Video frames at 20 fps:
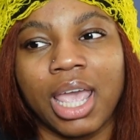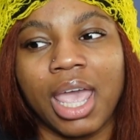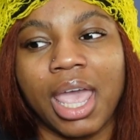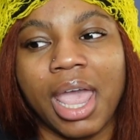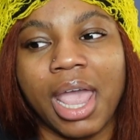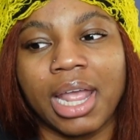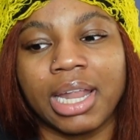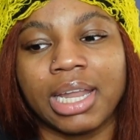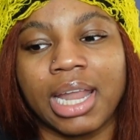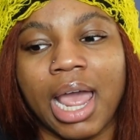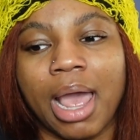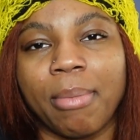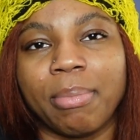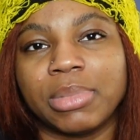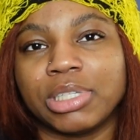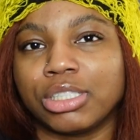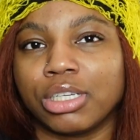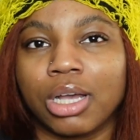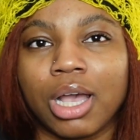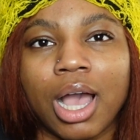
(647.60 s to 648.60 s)
and I'm
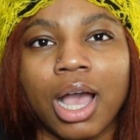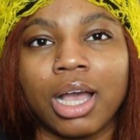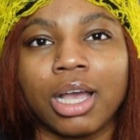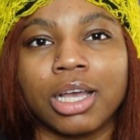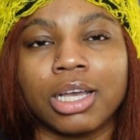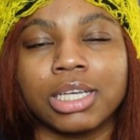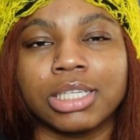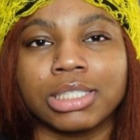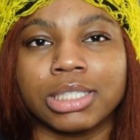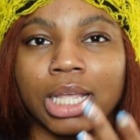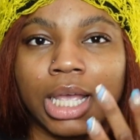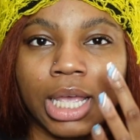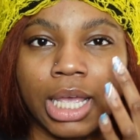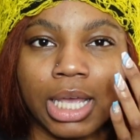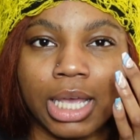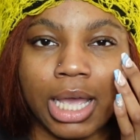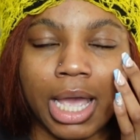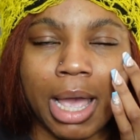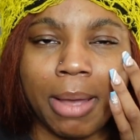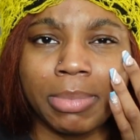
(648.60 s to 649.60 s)
in Chicago? Because
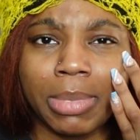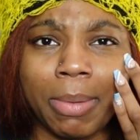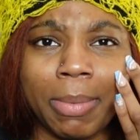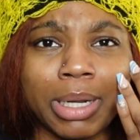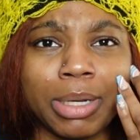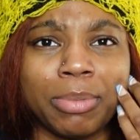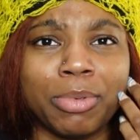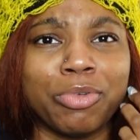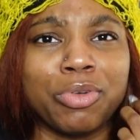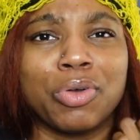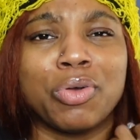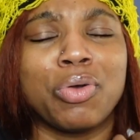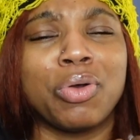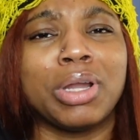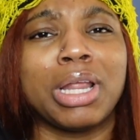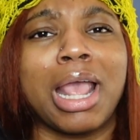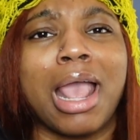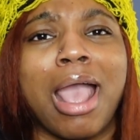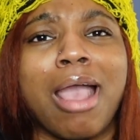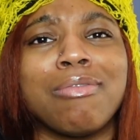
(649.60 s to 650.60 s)
like, I'm not about to be
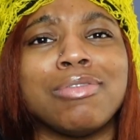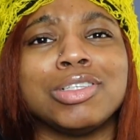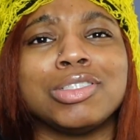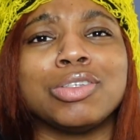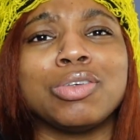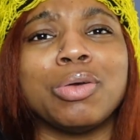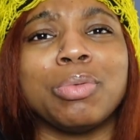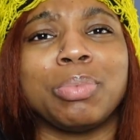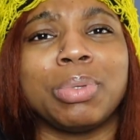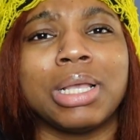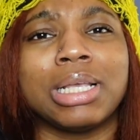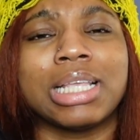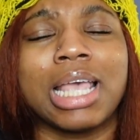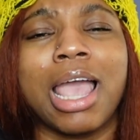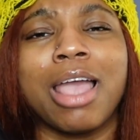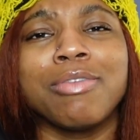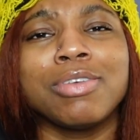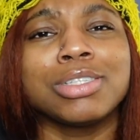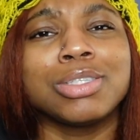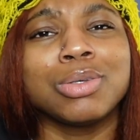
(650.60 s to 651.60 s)
recording every single
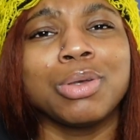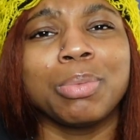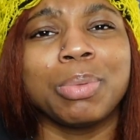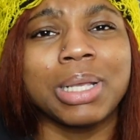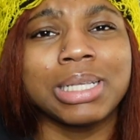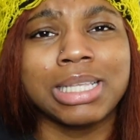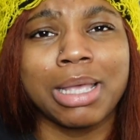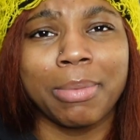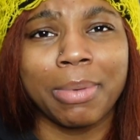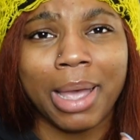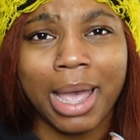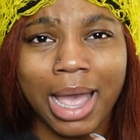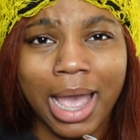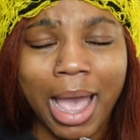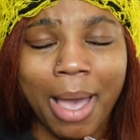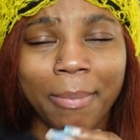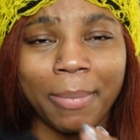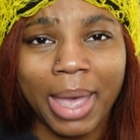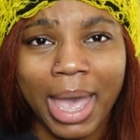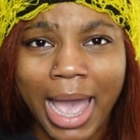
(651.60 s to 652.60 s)
place
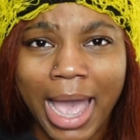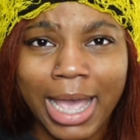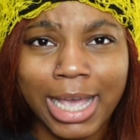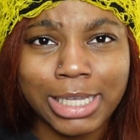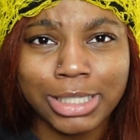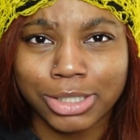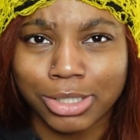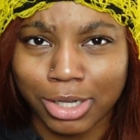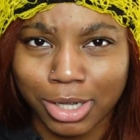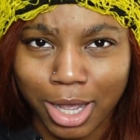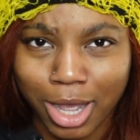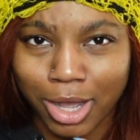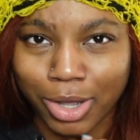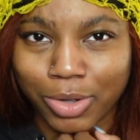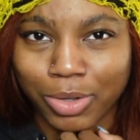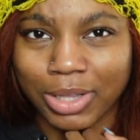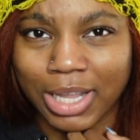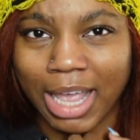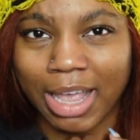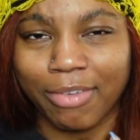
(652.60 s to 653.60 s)
I'm at in
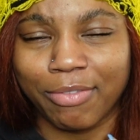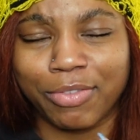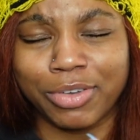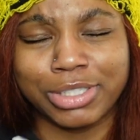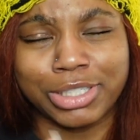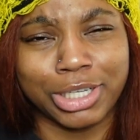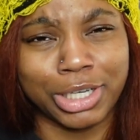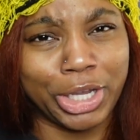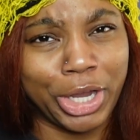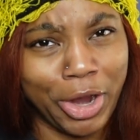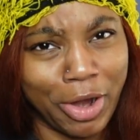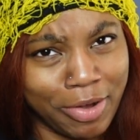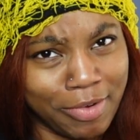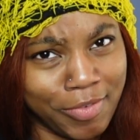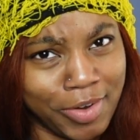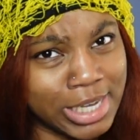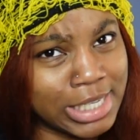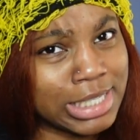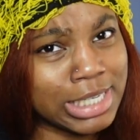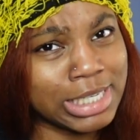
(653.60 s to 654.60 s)
Chicago, like for security
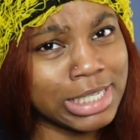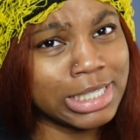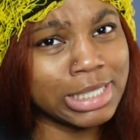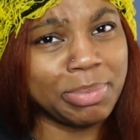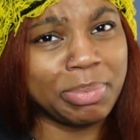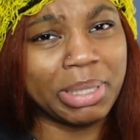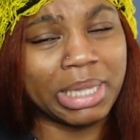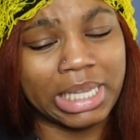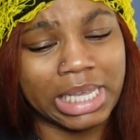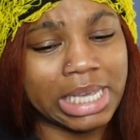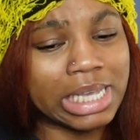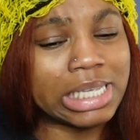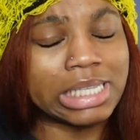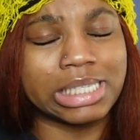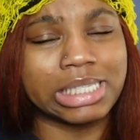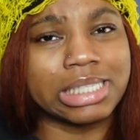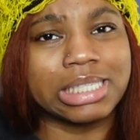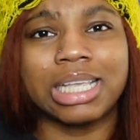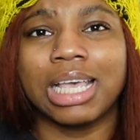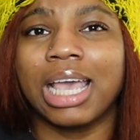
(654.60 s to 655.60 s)
reasons,
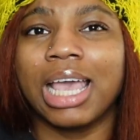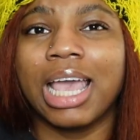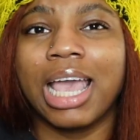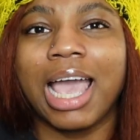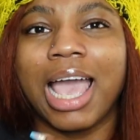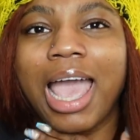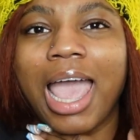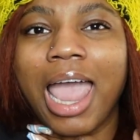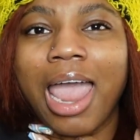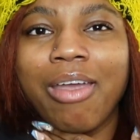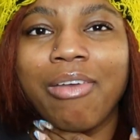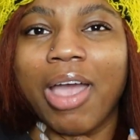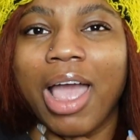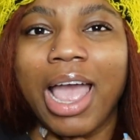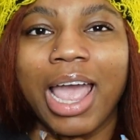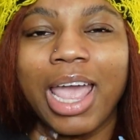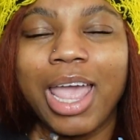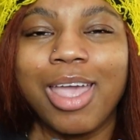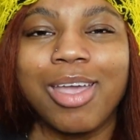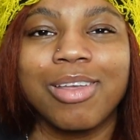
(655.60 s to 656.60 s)
please. And
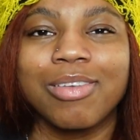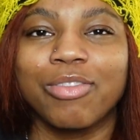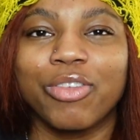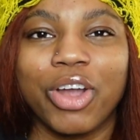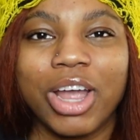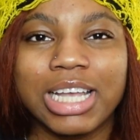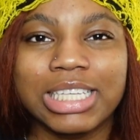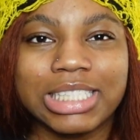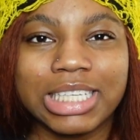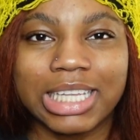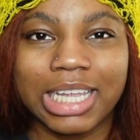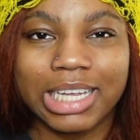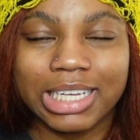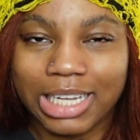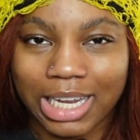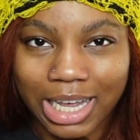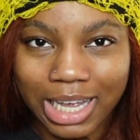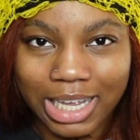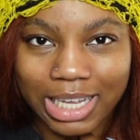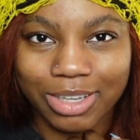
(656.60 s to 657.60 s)
I ain't crazy like
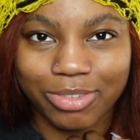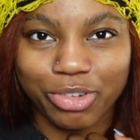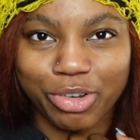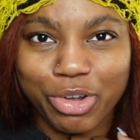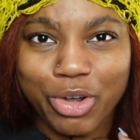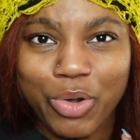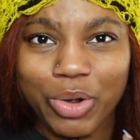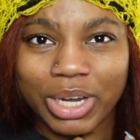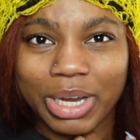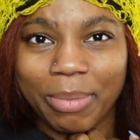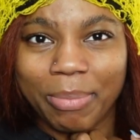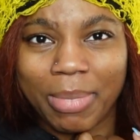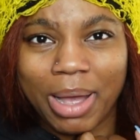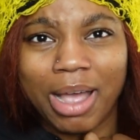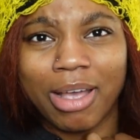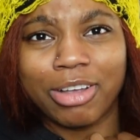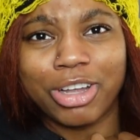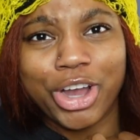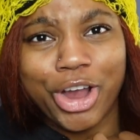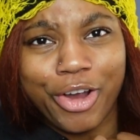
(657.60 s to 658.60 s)
that, recording
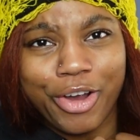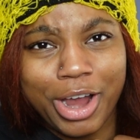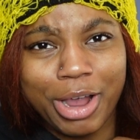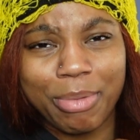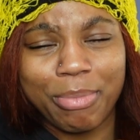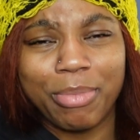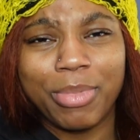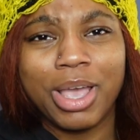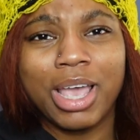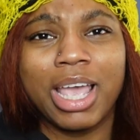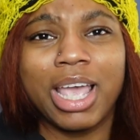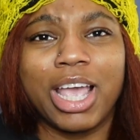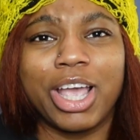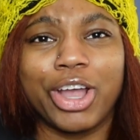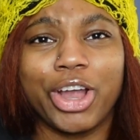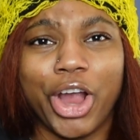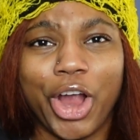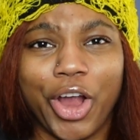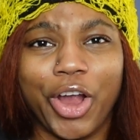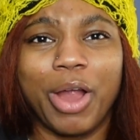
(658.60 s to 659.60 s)
my
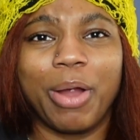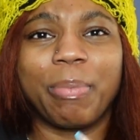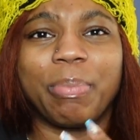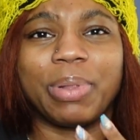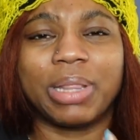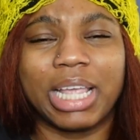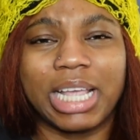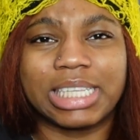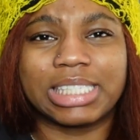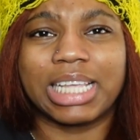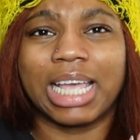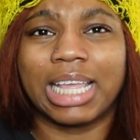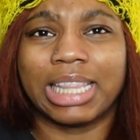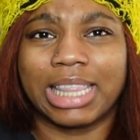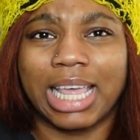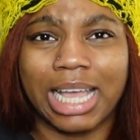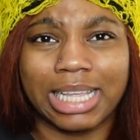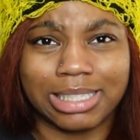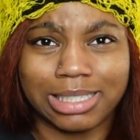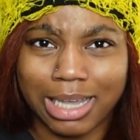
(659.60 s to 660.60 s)
current place at
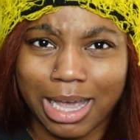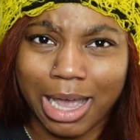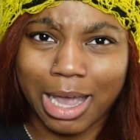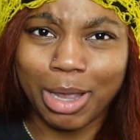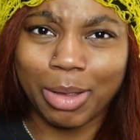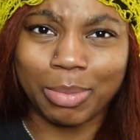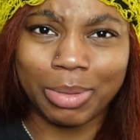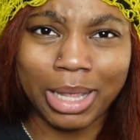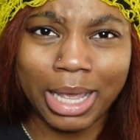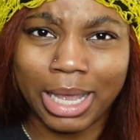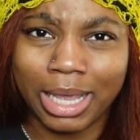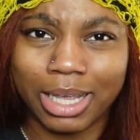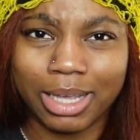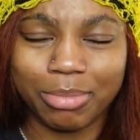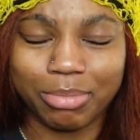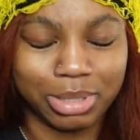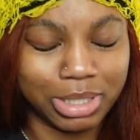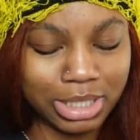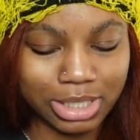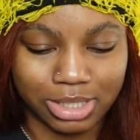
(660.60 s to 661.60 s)
that time,
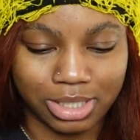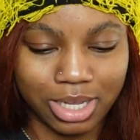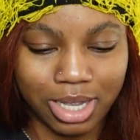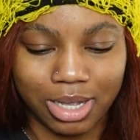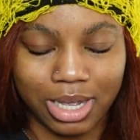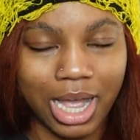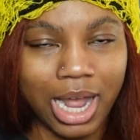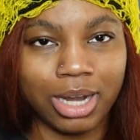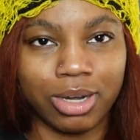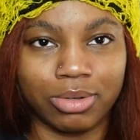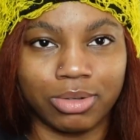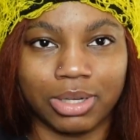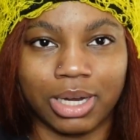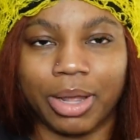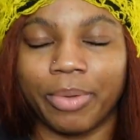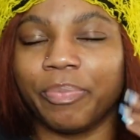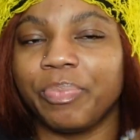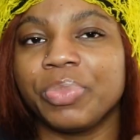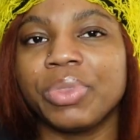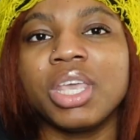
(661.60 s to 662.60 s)
like please, now I don't do
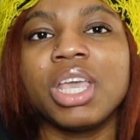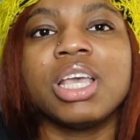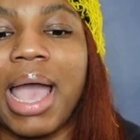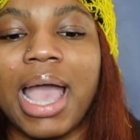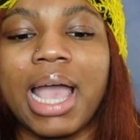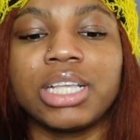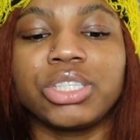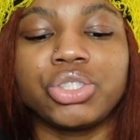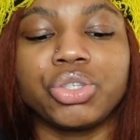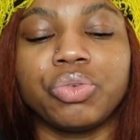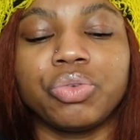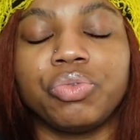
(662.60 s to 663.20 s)
that. I had to